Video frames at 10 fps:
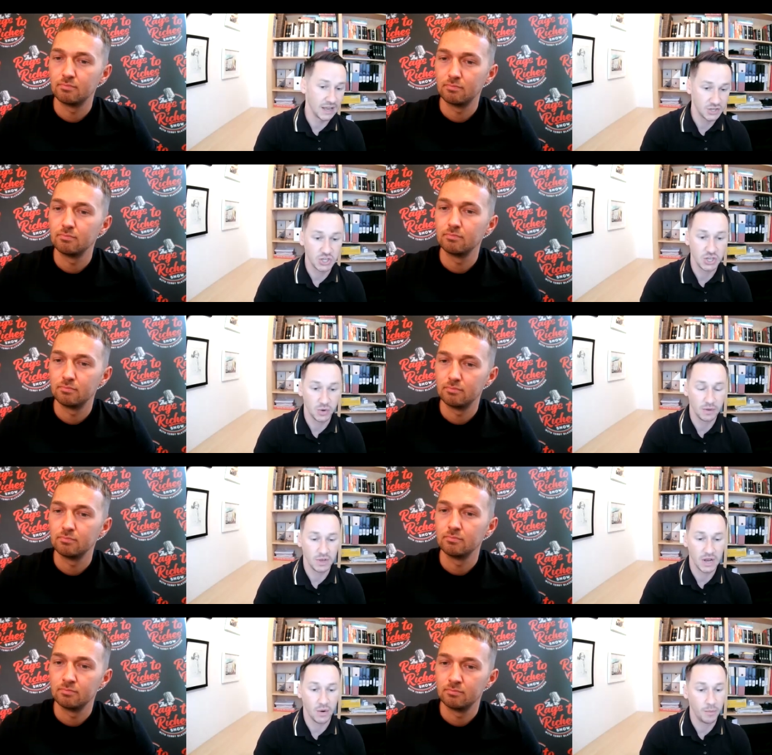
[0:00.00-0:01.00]
Speaker 1: unless you knew him,
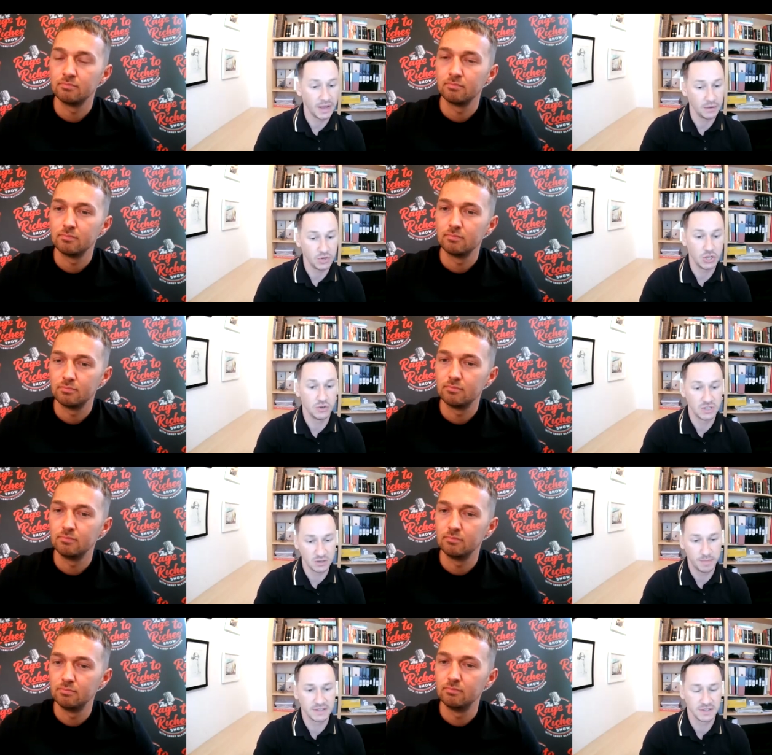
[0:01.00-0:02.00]
you know, but he would use his
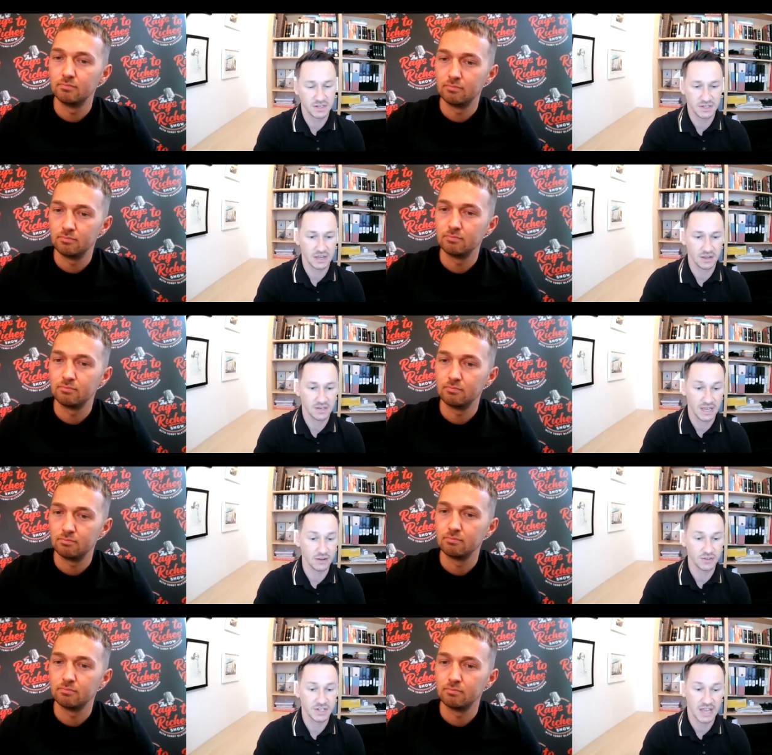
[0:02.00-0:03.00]
business
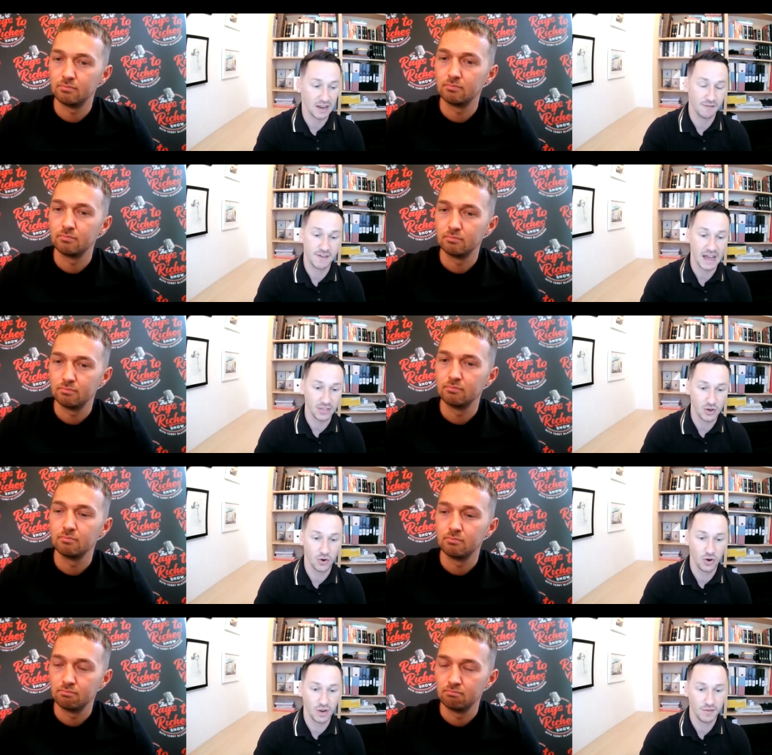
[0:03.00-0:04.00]
skills to kind of fight the
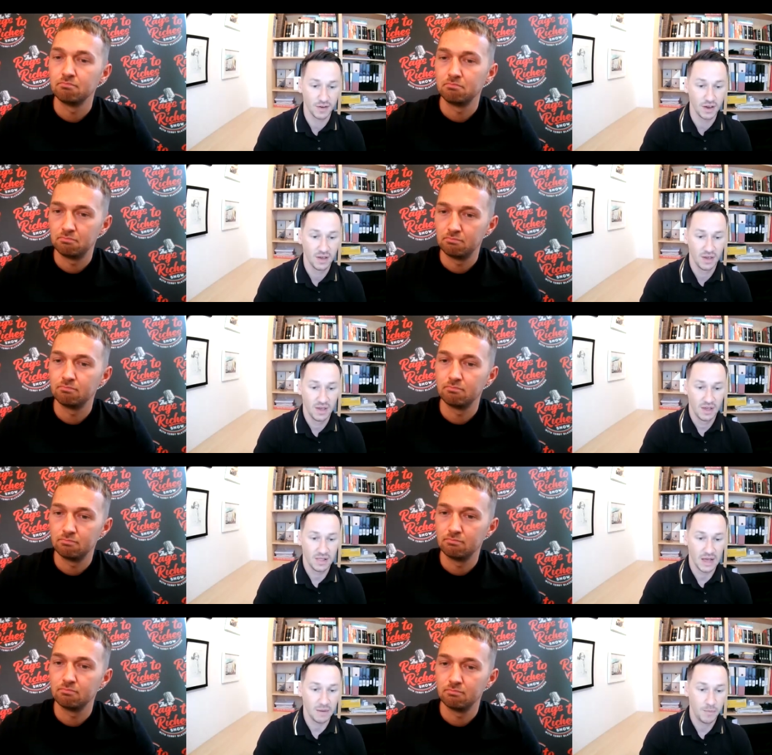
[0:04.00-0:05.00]
corner for
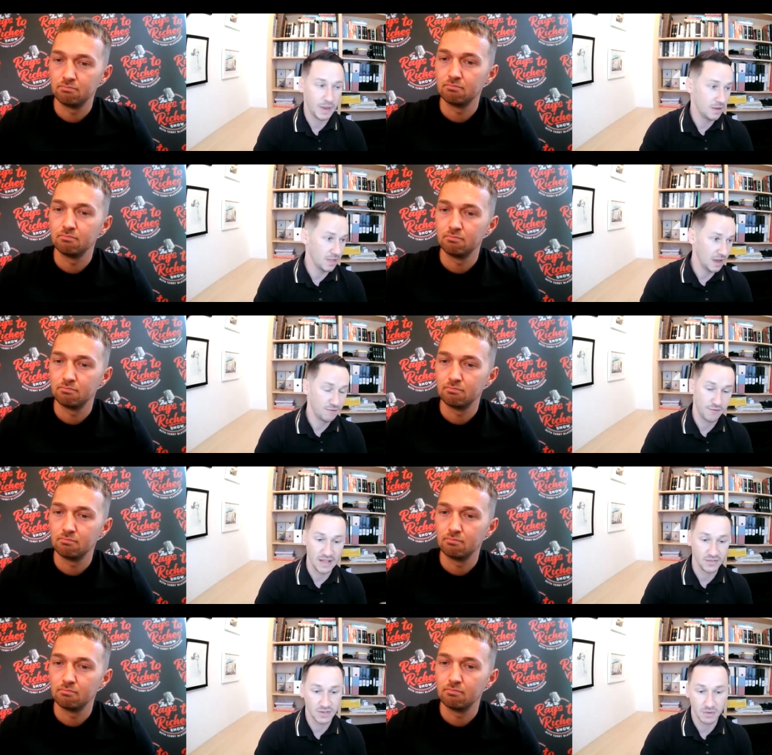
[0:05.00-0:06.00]
like, like
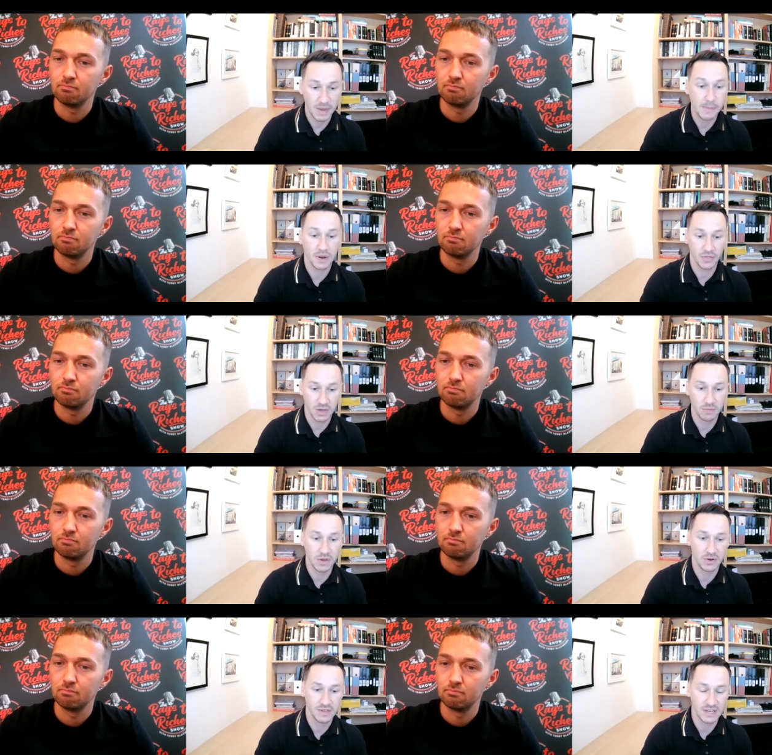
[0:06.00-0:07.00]
friends and people in the
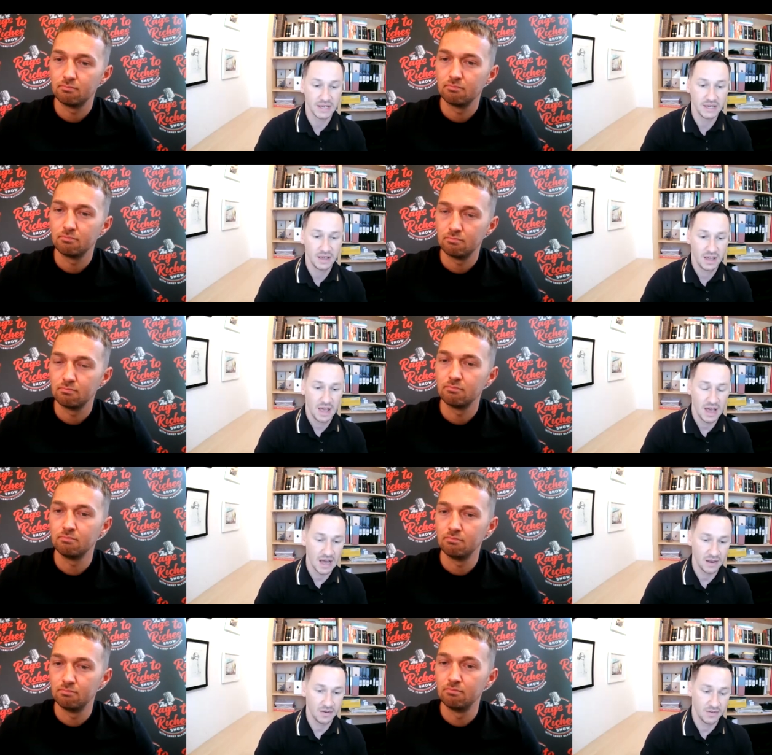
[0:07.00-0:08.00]
community.
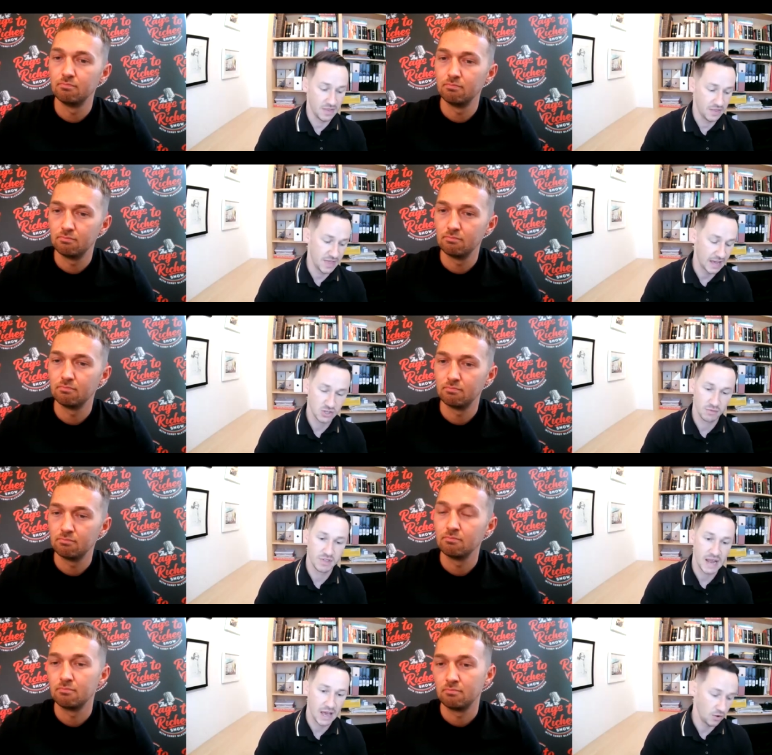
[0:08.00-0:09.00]
And that's
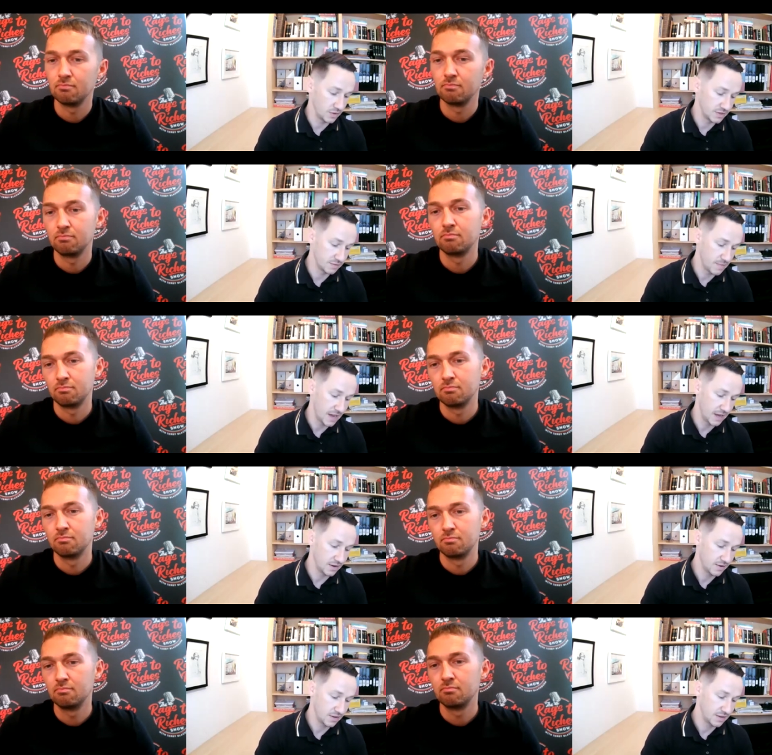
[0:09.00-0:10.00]
something I always
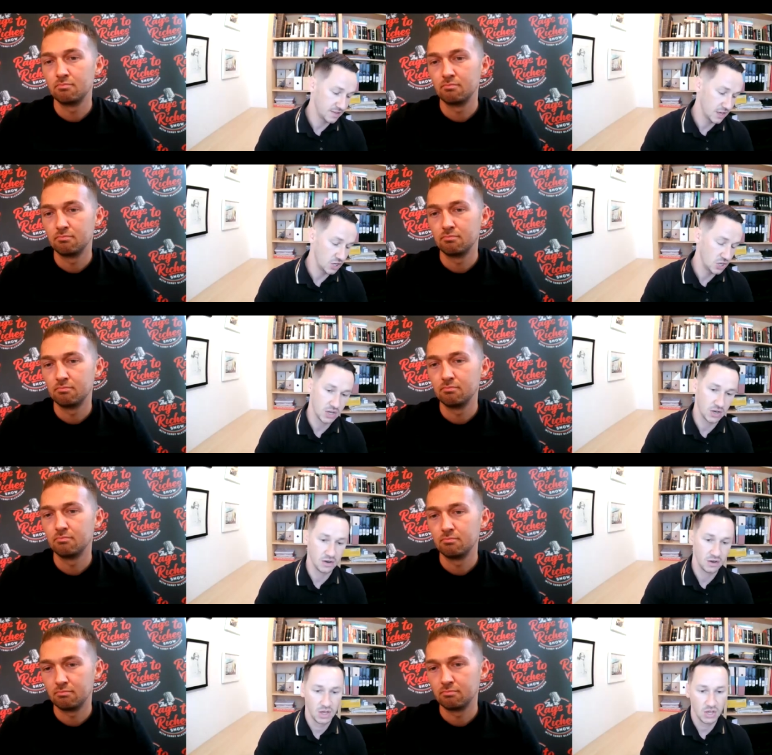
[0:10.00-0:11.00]
admired is that you
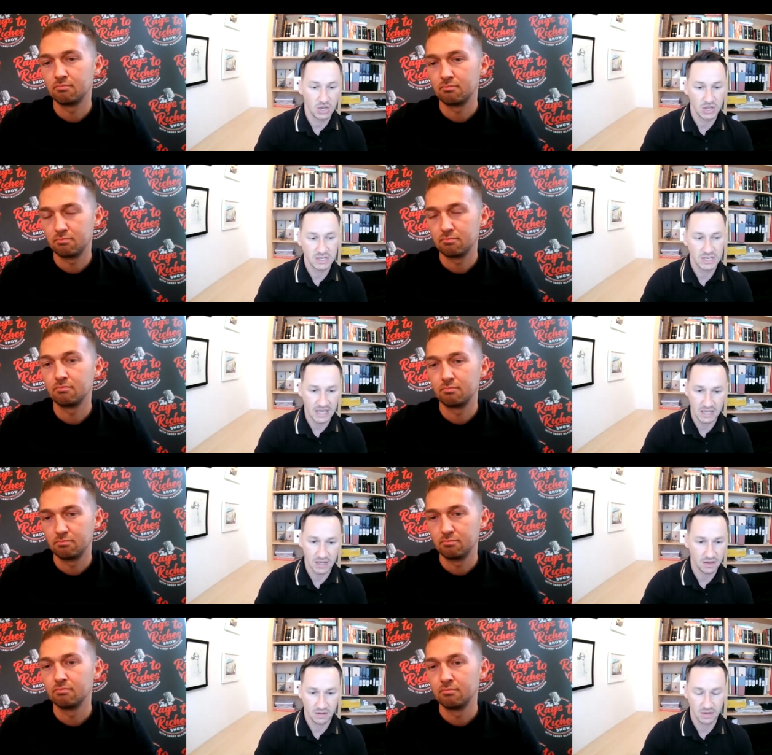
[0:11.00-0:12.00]
can, you can take
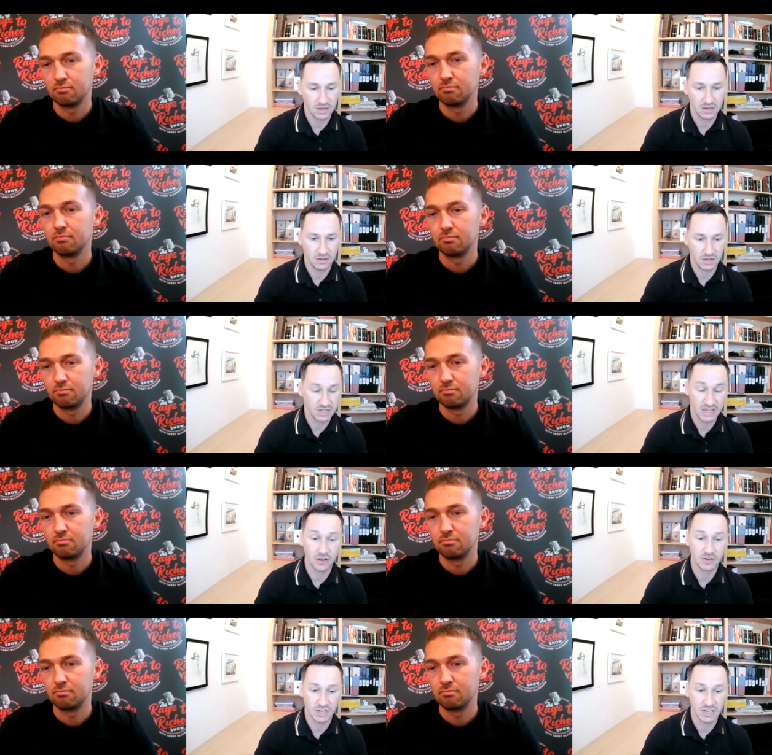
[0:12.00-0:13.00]
your, your, your
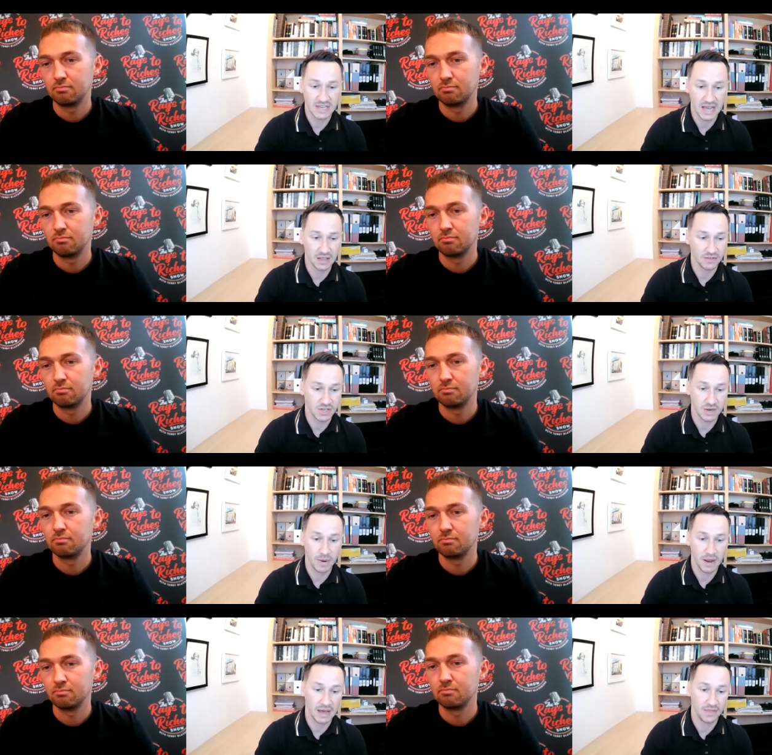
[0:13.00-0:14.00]
skills and your talents and
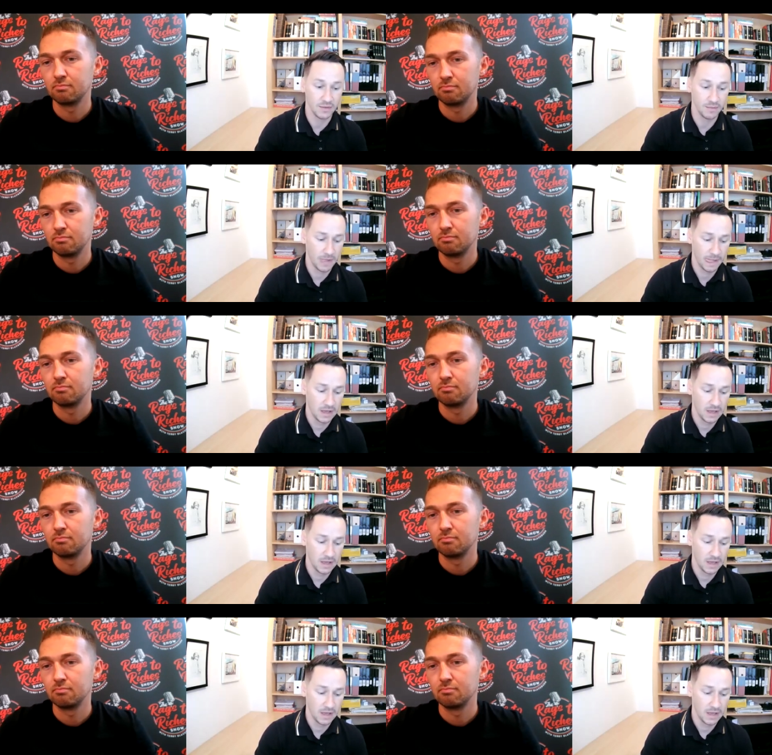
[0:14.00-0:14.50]
apply them